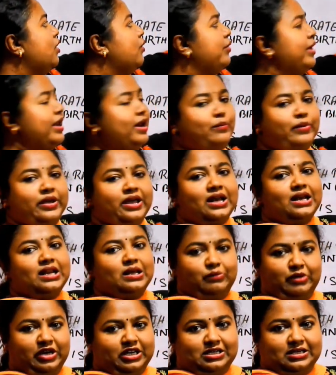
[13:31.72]
will be
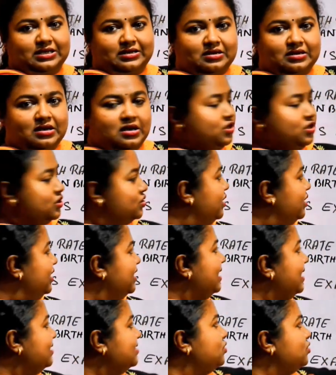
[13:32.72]
limited. So it
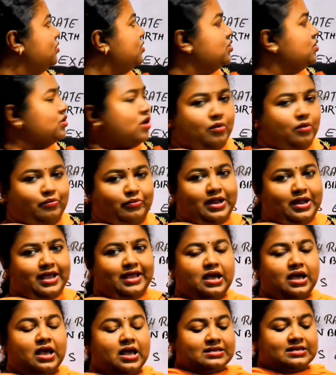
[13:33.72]
has to stop,
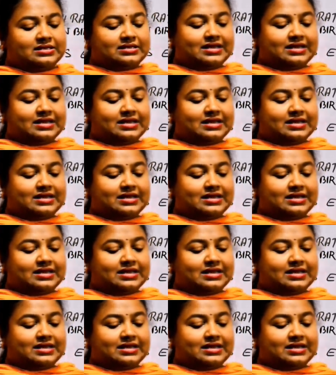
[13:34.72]
like